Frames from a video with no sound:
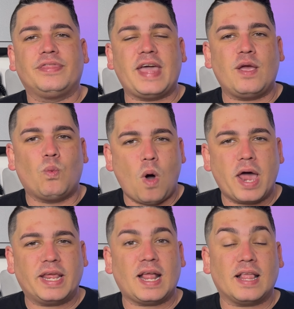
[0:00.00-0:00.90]
they
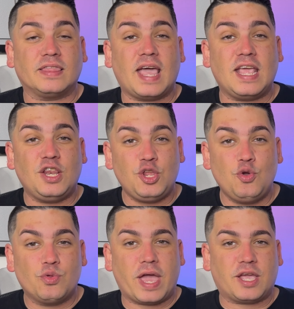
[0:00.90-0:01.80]
wanted, and they
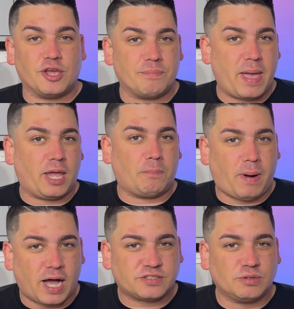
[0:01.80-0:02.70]
knew they could make
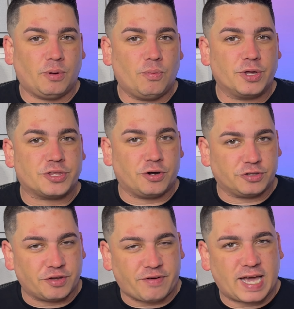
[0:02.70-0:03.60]
possible with their
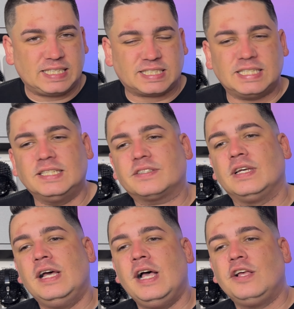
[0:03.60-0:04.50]
devices.
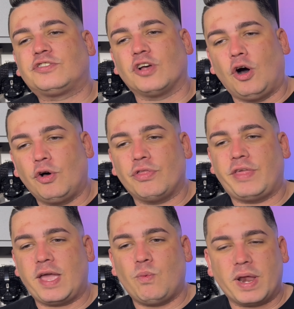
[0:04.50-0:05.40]
So
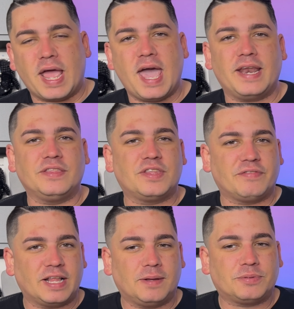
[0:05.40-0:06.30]
they went ahead and
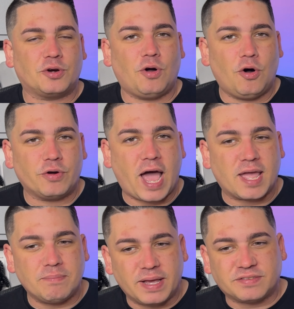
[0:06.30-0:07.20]
developed their own
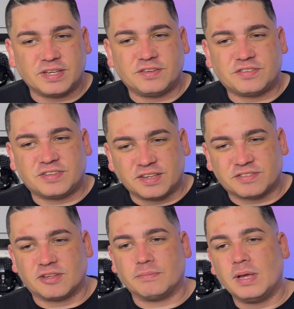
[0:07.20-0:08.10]
iMessage
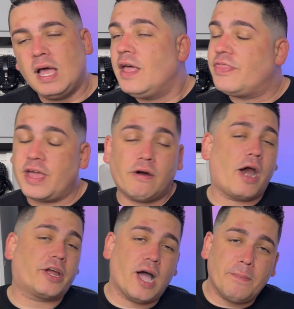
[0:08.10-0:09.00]
system. There
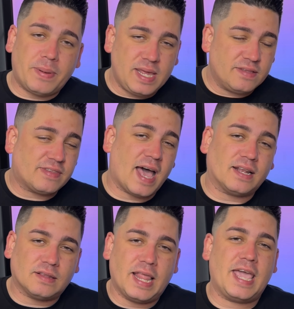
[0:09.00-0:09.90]
are companies
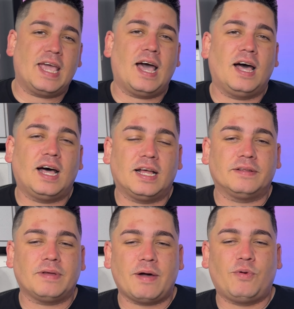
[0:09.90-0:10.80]
that
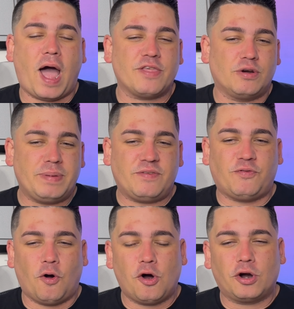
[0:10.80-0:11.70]
either
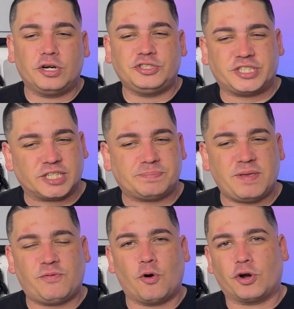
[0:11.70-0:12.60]
just
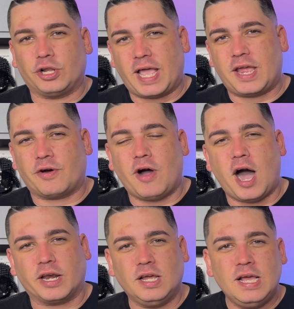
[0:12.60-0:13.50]
before or later
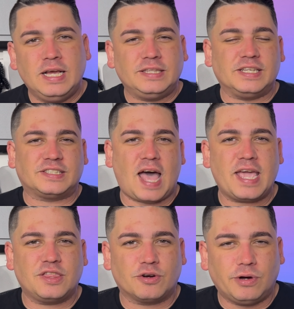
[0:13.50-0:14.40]
on
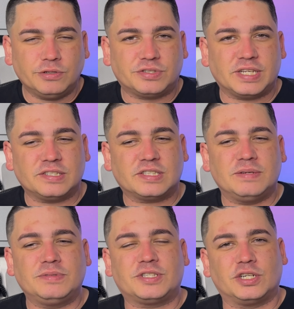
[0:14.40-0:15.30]
designed their own
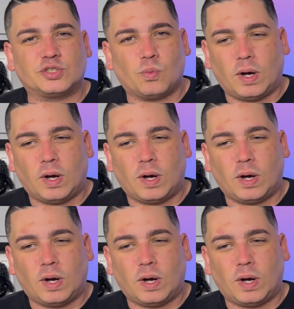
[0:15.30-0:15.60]
systems. There's